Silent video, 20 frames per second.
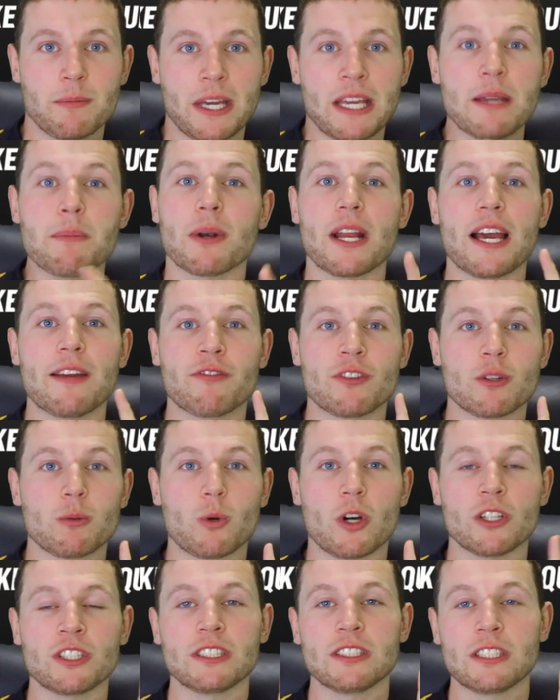but he played for the
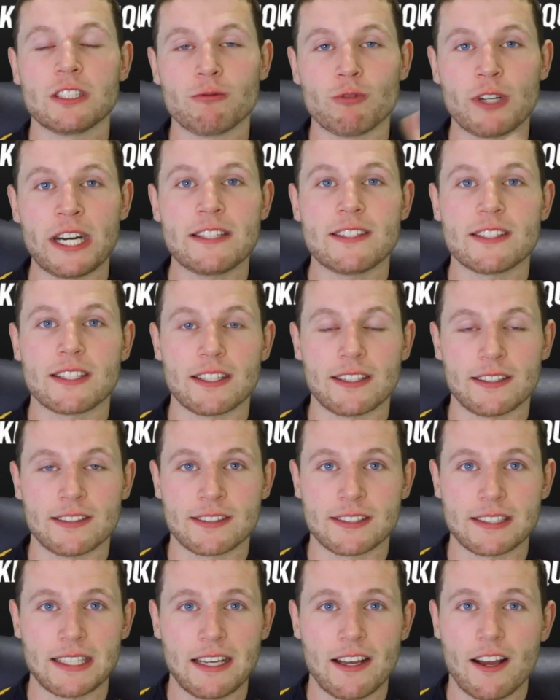Washington
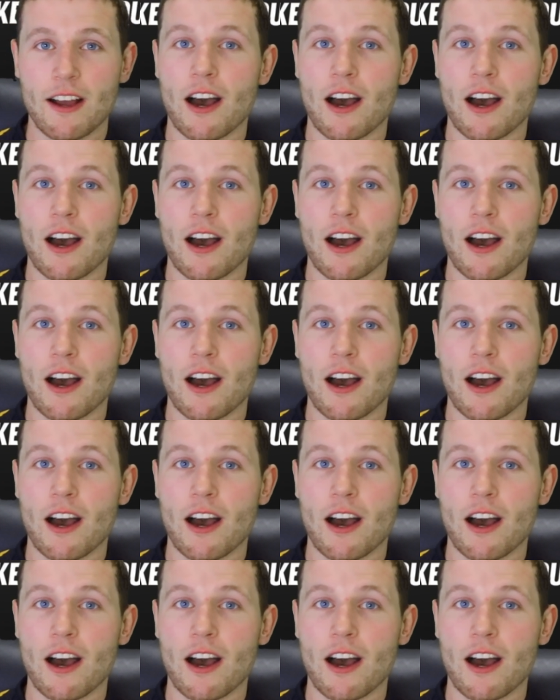Redskins.